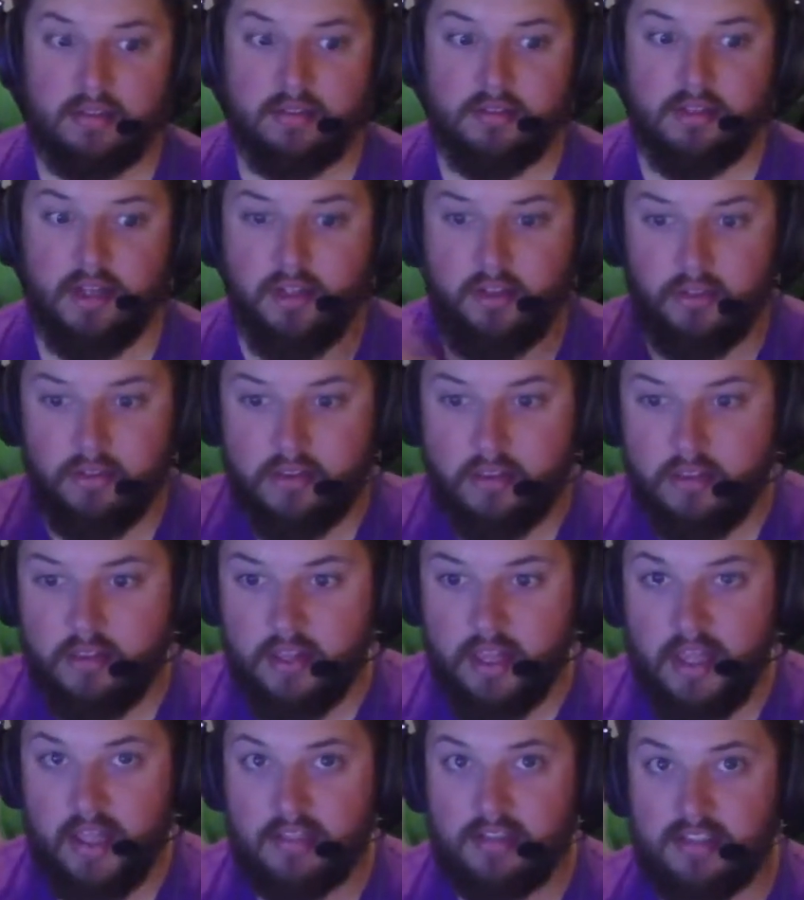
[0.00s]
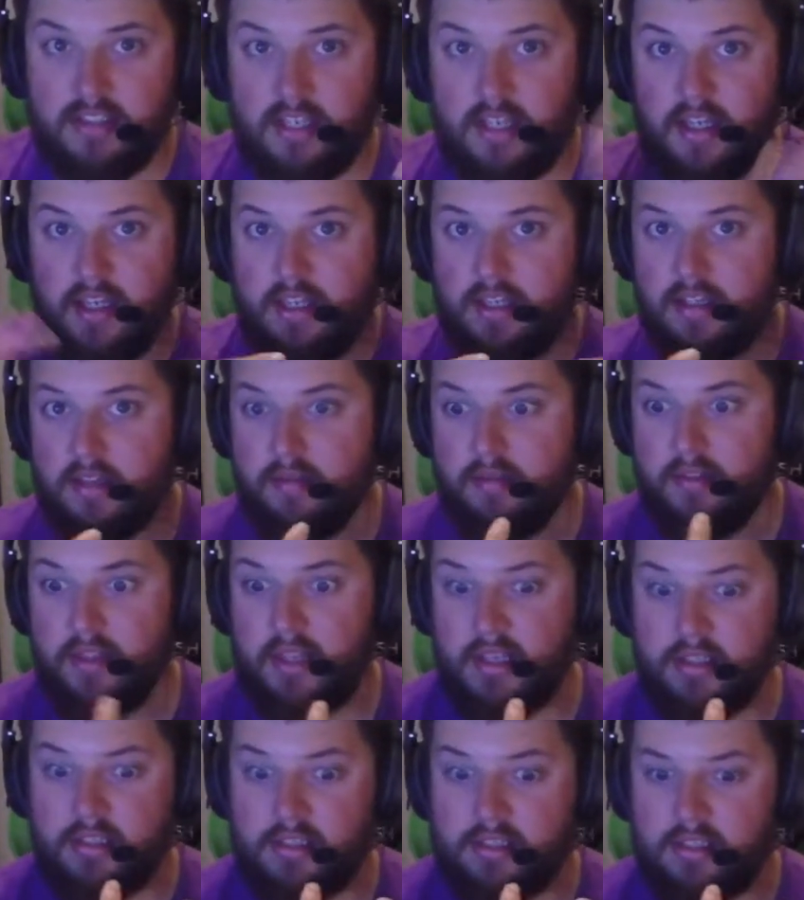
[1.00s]
other than the headset and
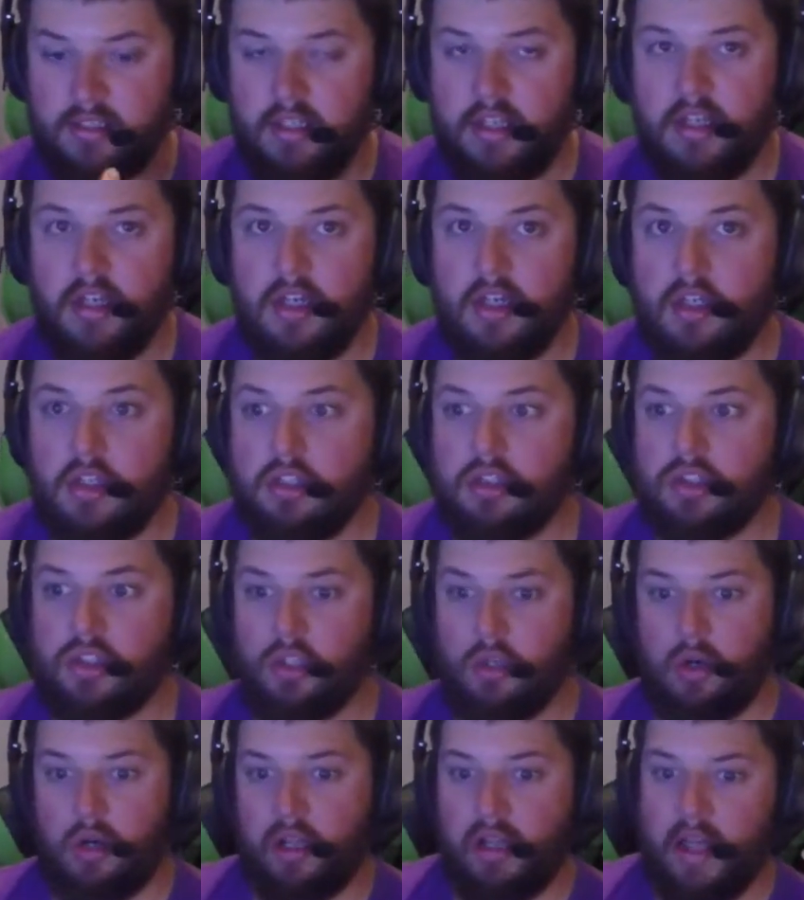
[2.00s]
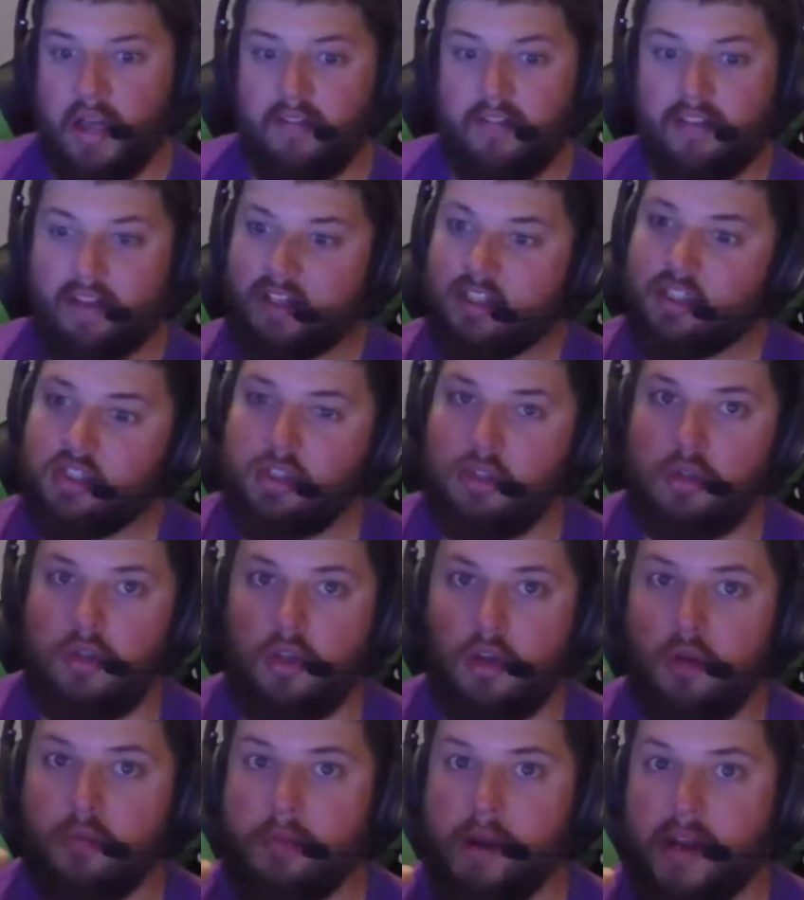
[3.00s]
this. So I'll have like a
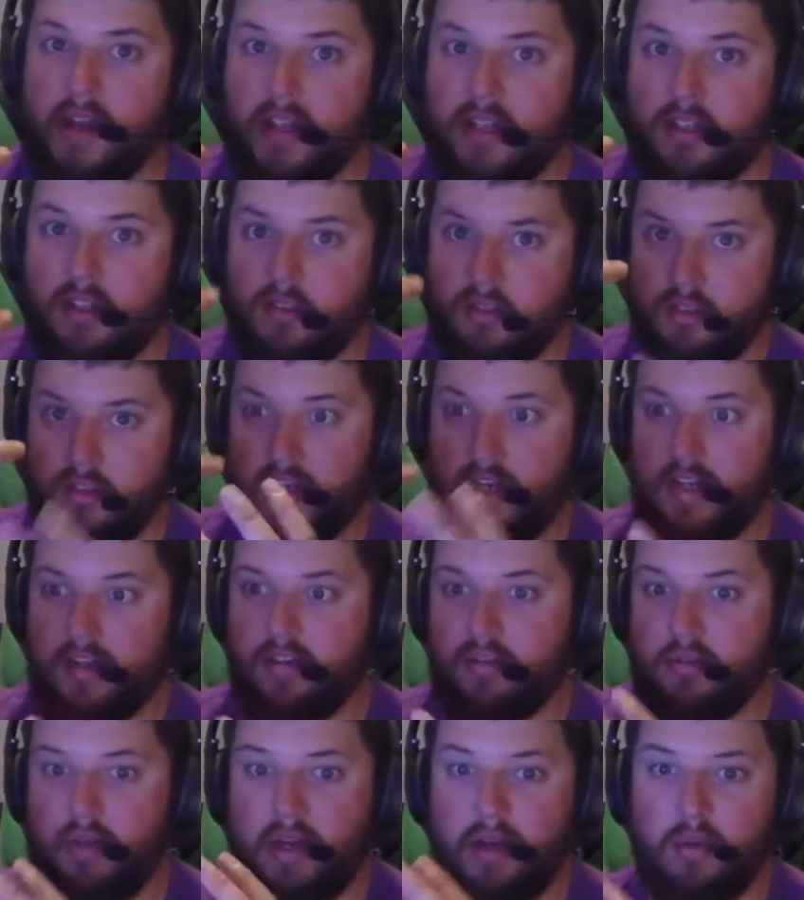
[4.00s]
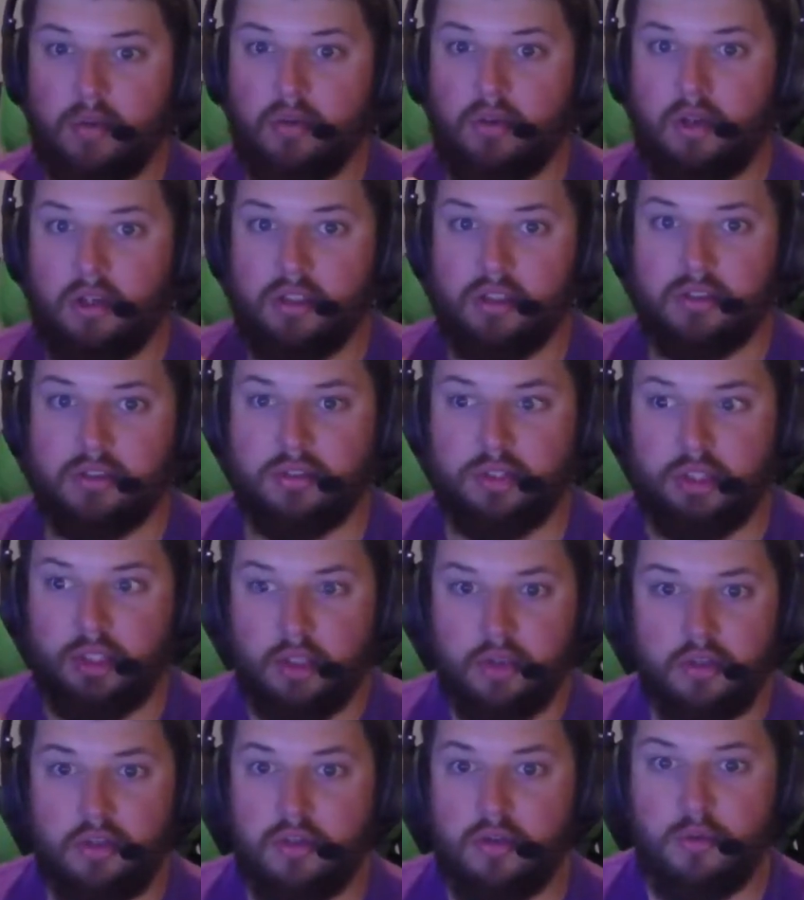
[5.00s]
studio mic that I'll
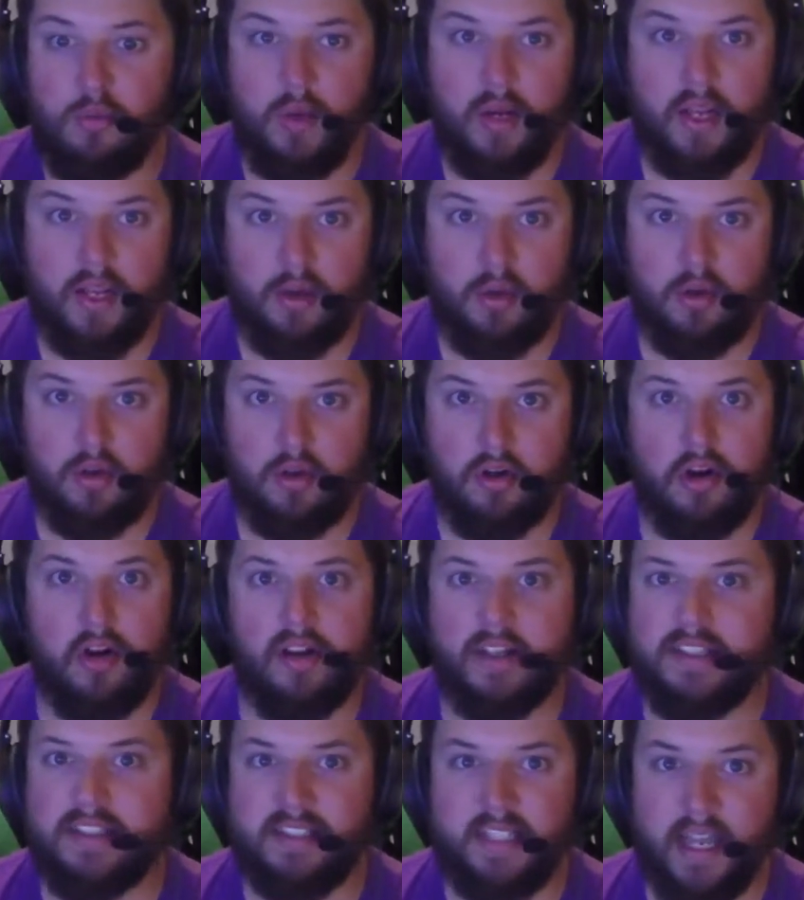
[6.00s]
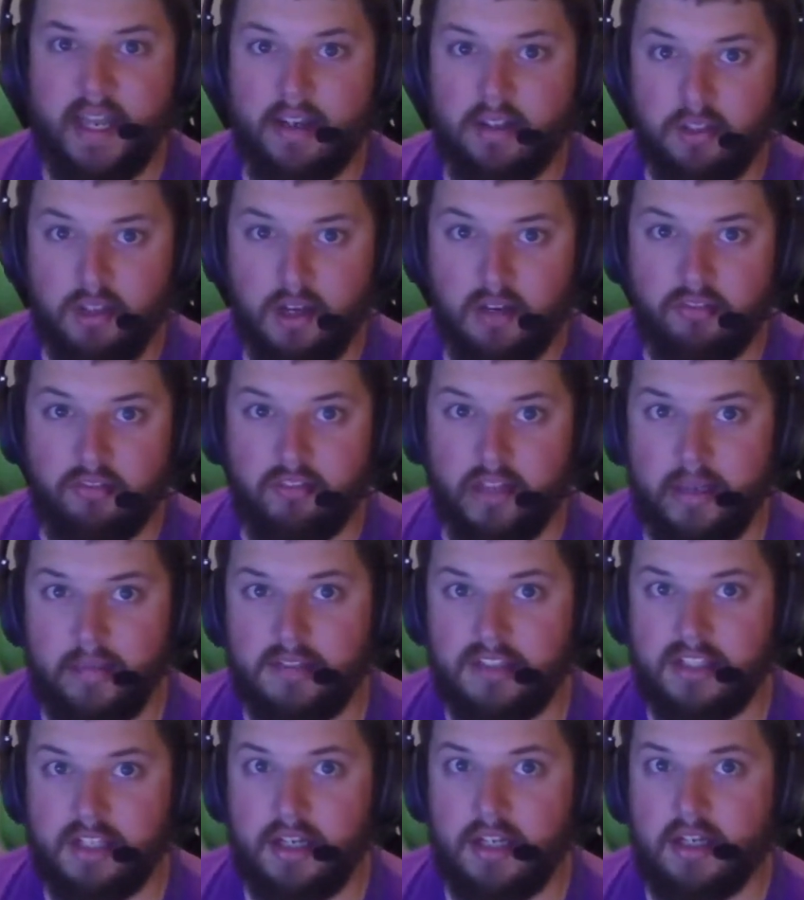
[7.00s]
show you what I ordered on exactly off of
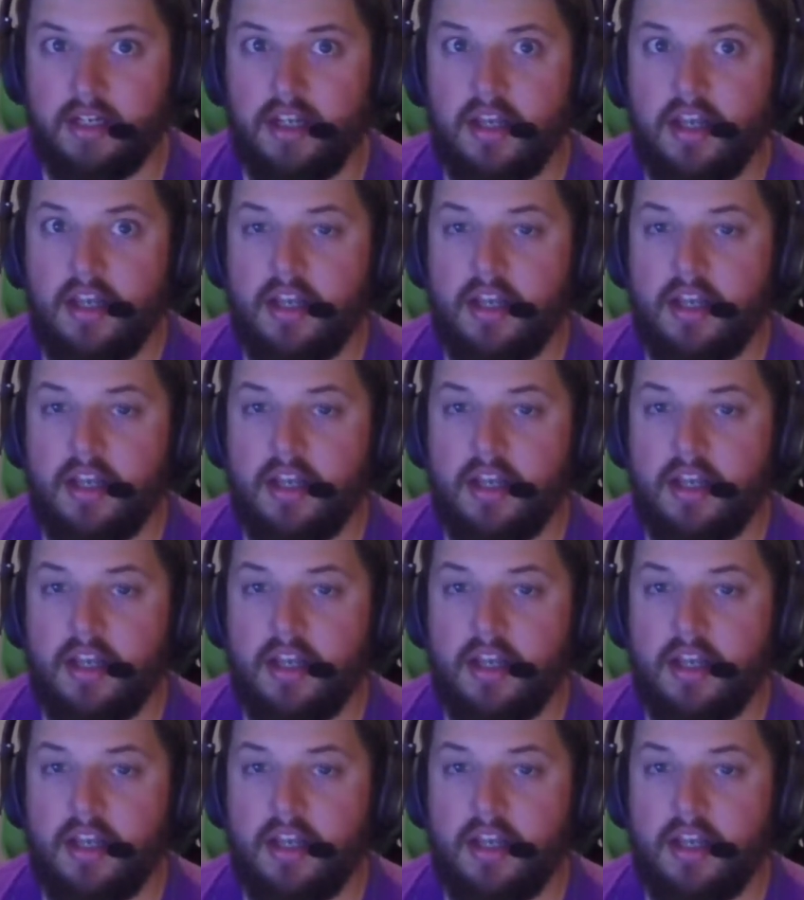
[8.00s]
Amazon.